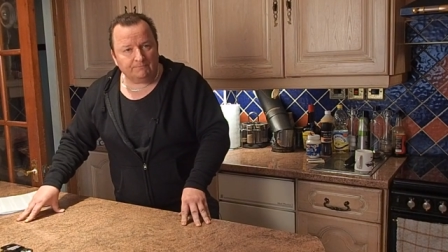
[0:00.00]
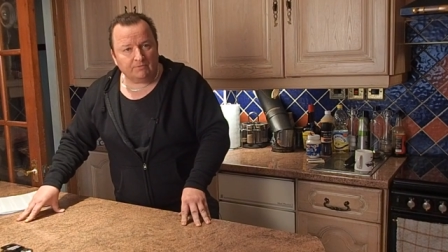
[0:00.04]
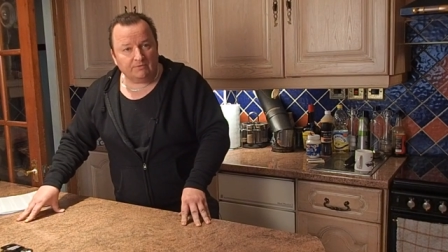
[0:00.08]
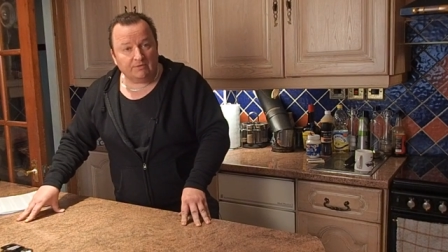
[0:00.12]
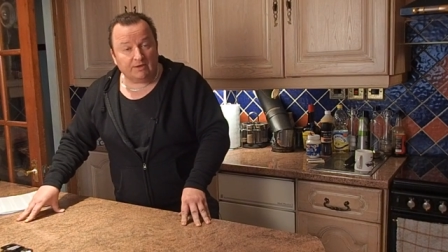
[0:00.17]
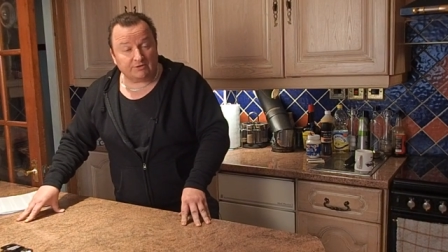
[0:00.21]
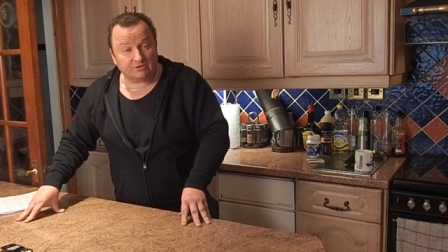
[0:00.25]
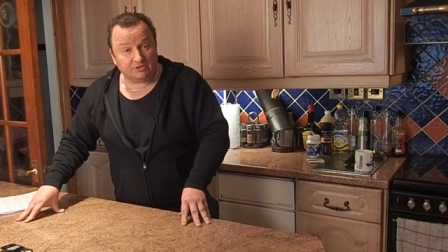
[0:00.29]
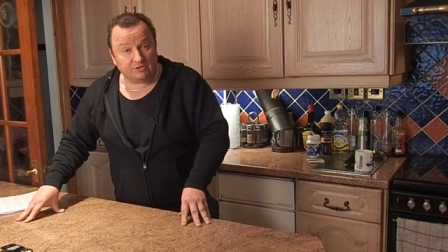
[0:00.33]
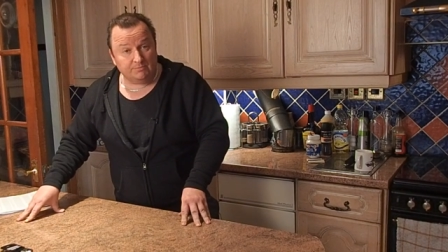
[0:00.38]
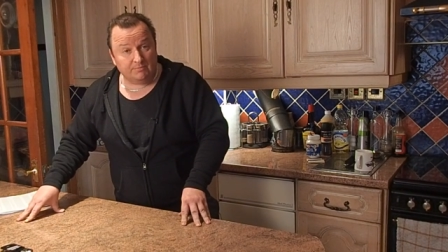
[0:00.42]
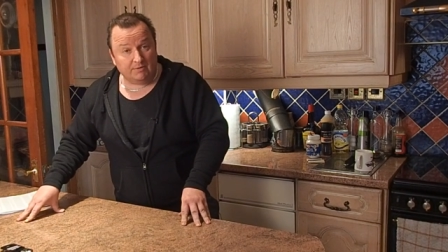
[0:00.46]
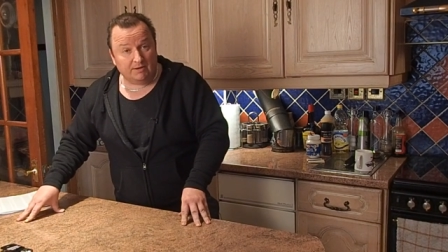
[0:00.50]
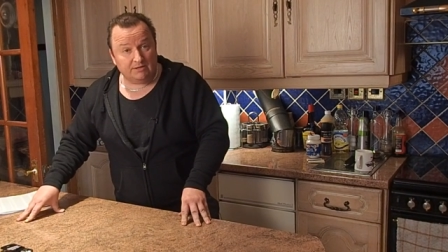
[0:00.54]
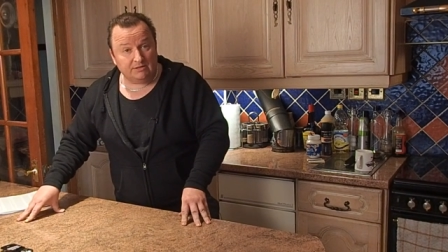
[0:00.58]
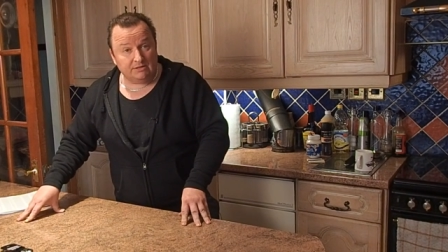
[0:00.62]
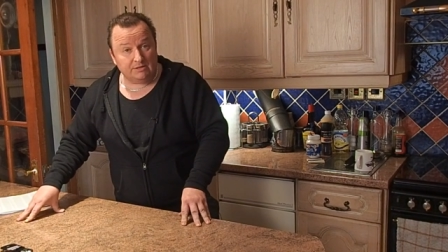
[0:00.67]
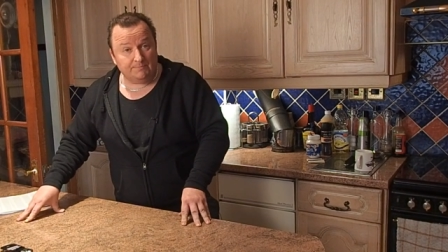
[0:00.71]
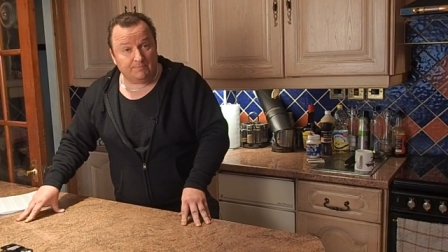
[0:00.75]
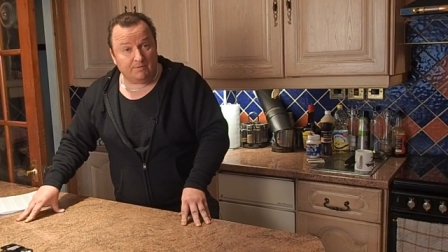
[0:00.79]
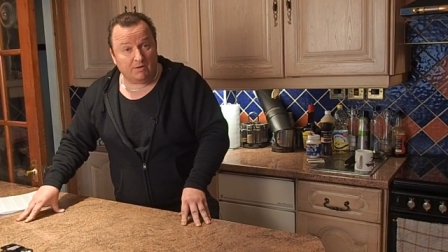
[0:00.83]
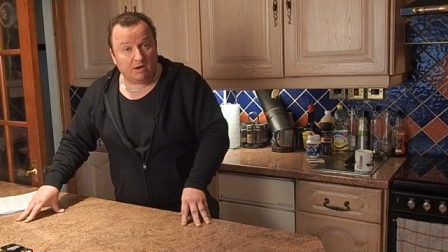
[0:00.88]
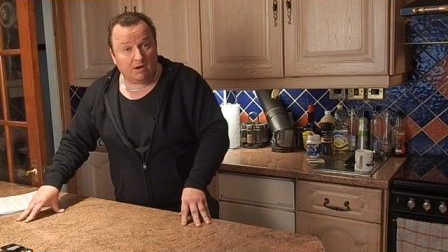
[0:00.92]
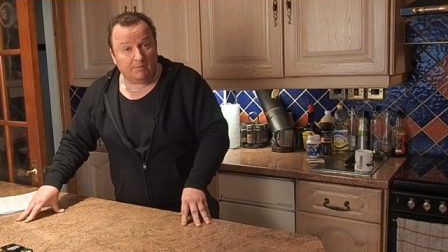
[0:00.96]
that's the main
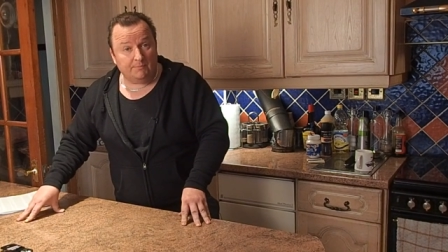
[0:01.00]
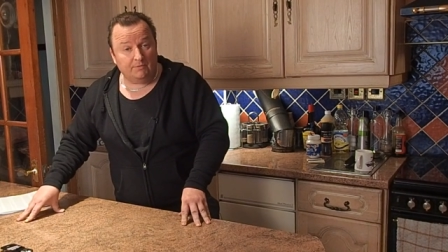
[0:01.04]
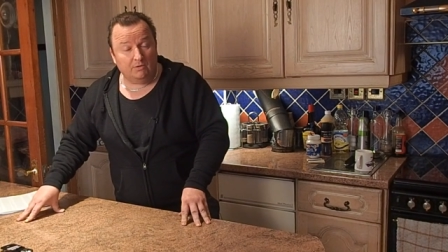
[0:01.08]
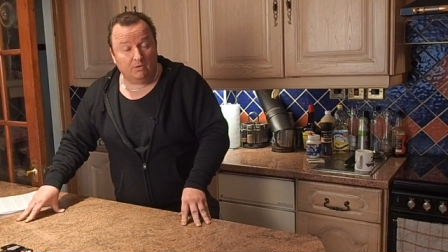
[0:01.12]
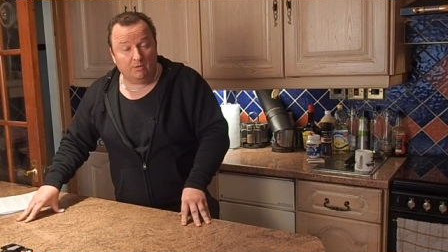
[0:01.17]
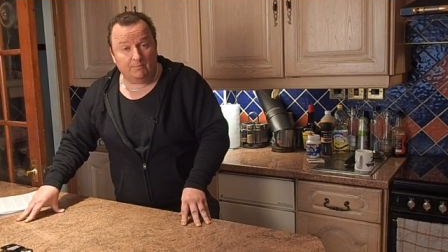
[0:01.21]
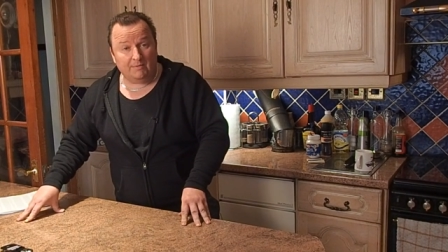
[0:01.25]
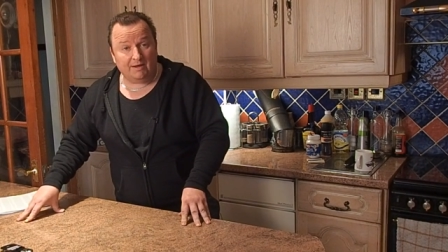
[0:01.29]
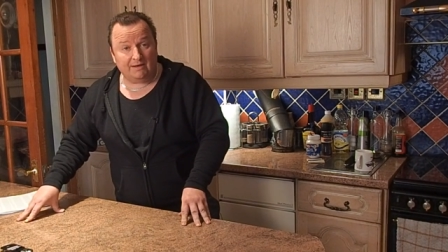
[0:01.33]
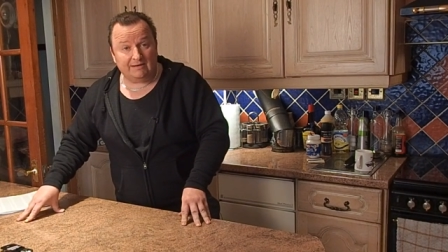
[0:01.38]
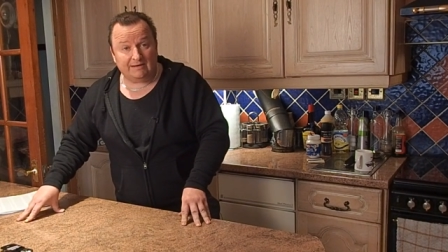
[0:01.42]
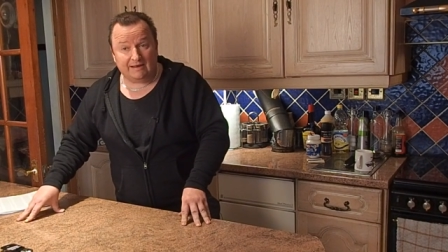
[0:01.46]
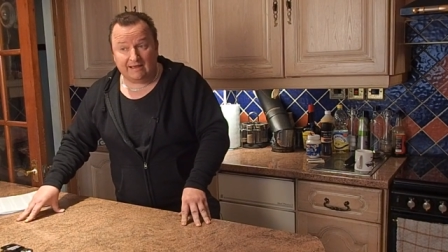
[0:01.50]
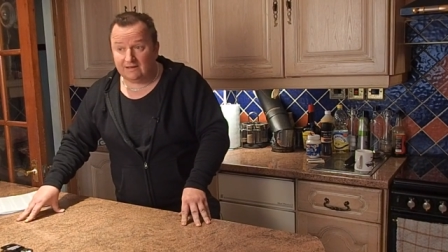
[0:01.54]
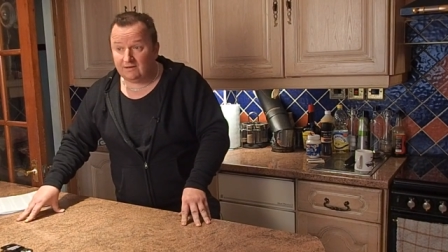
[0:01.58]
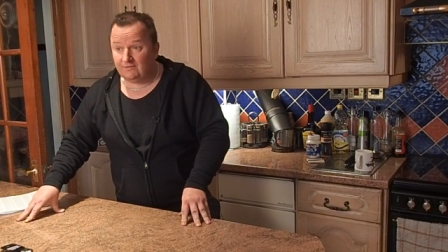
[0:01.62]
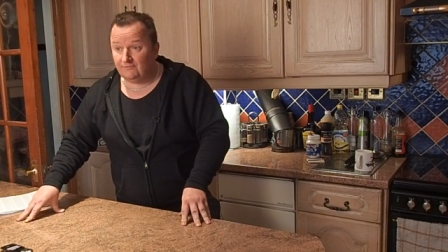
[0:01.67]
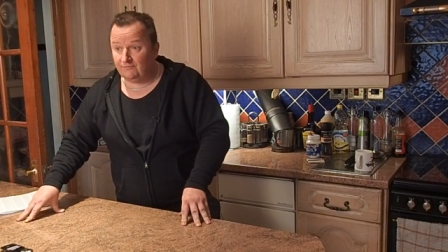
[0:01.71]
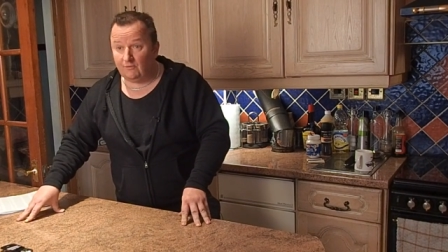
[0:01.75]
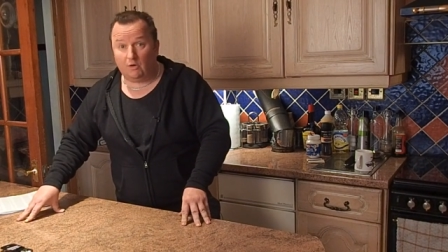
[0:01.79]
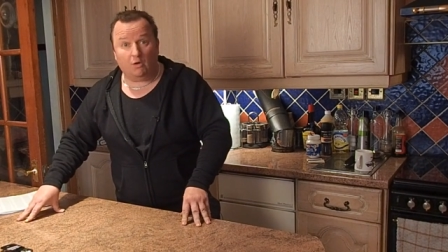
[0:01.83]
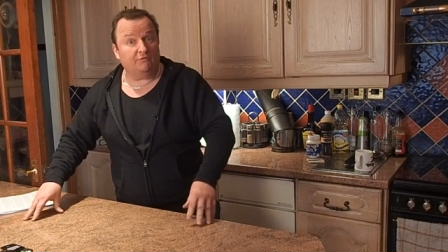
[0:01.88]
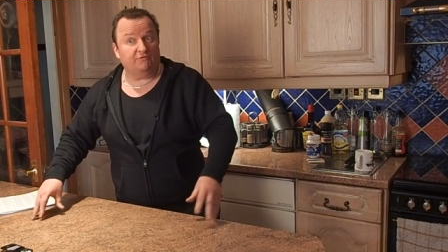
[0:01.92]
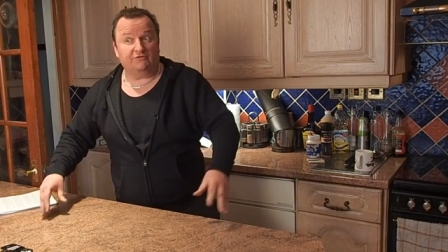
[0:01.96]
department, or main head
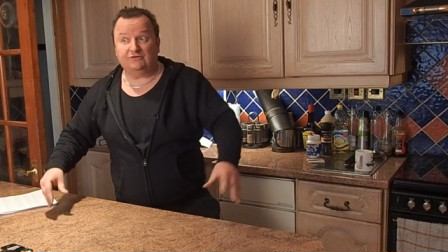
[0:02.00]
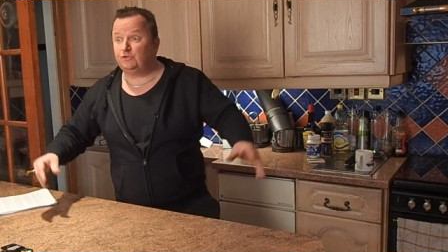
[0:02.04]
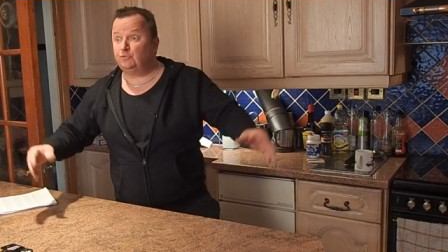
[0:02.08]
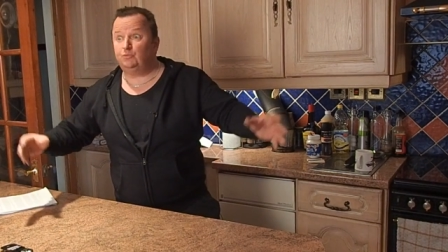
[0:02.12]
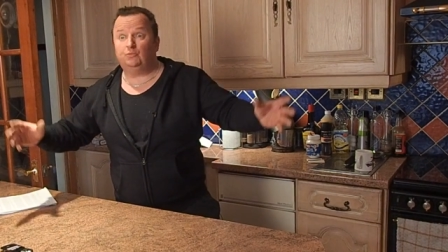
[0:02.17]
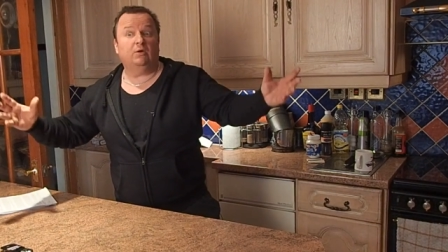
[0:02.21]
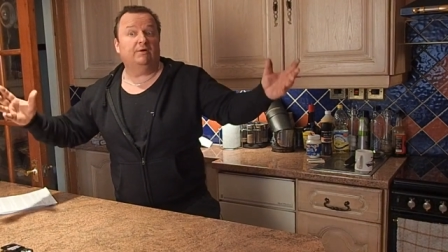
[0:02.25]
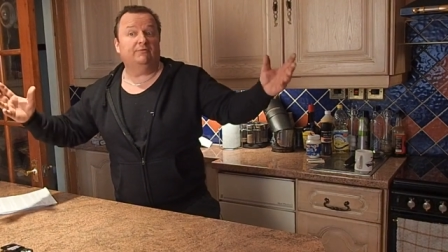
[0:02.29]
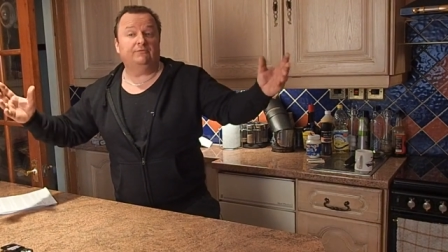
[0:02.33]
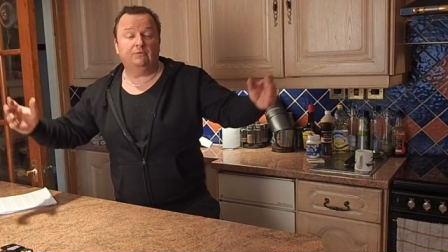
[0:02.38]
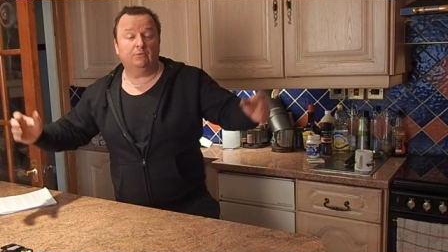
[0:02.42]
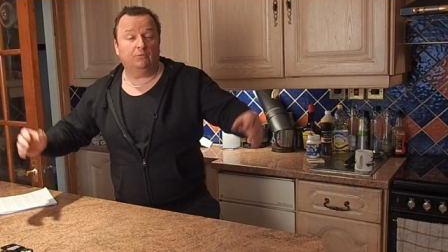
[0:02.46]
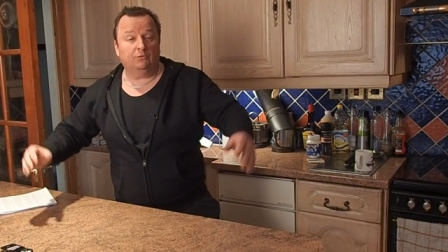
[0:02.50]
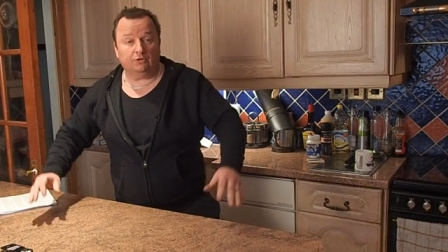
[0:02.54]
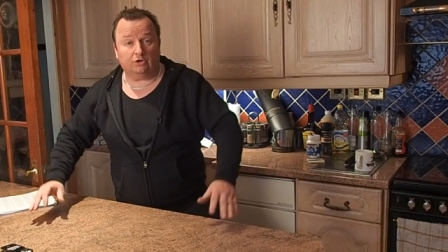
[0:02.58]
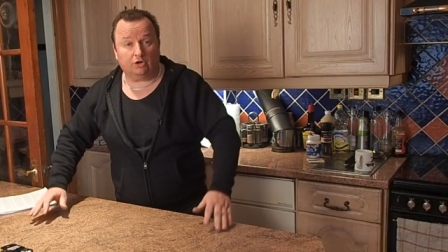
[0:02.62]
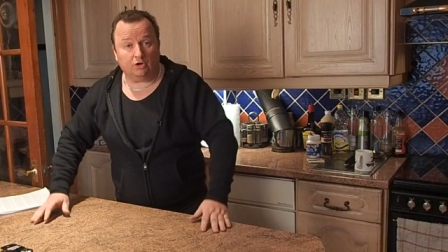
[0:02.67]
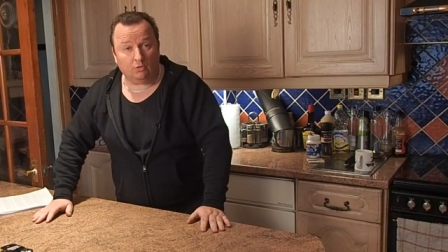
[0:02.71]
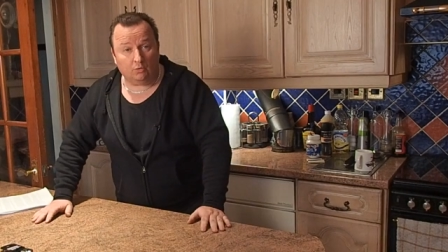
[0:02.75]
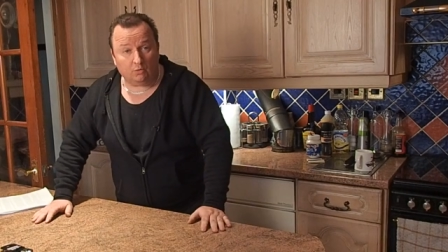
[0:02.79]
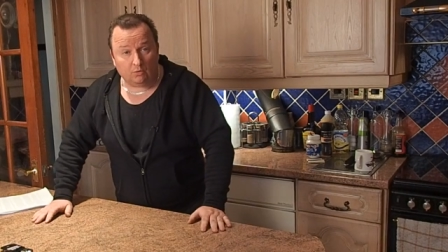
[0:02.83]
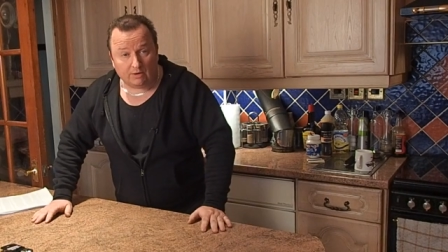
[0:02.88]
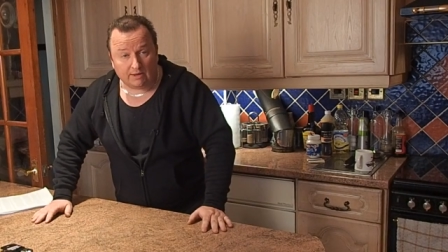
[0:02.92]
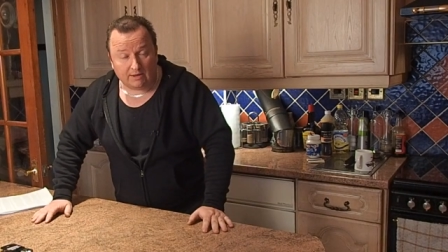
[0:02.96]
of office, whatever you want to
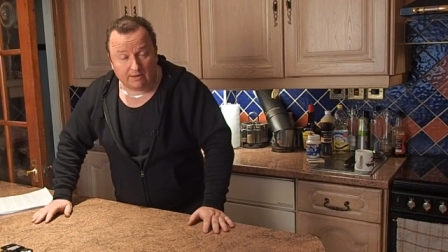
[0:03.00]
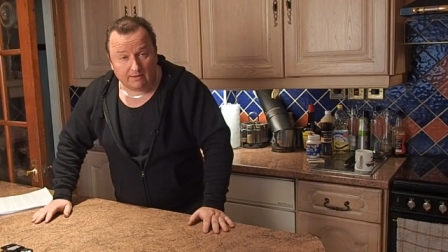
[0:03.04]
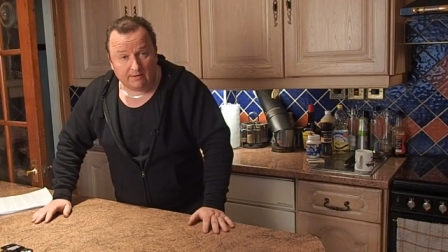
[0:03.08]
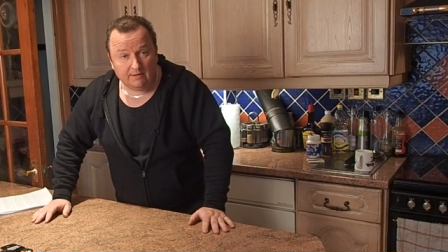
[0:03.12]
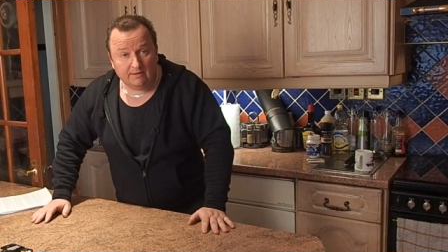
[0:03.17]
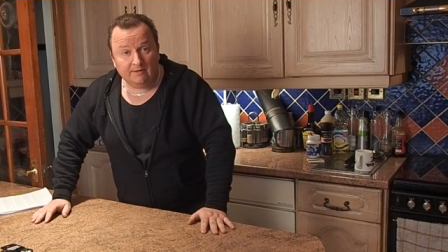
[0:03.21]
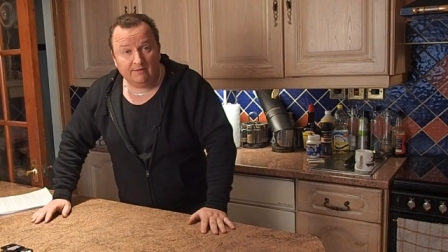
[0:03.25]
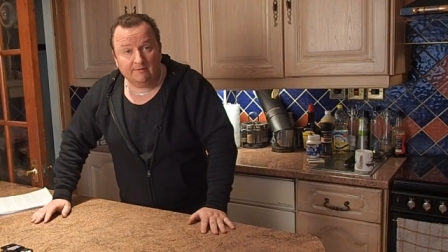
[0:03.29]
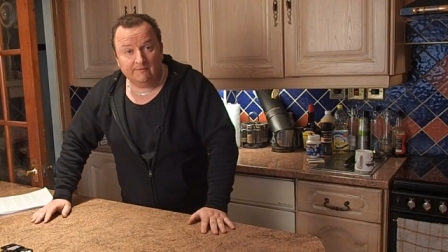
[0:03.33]
call it,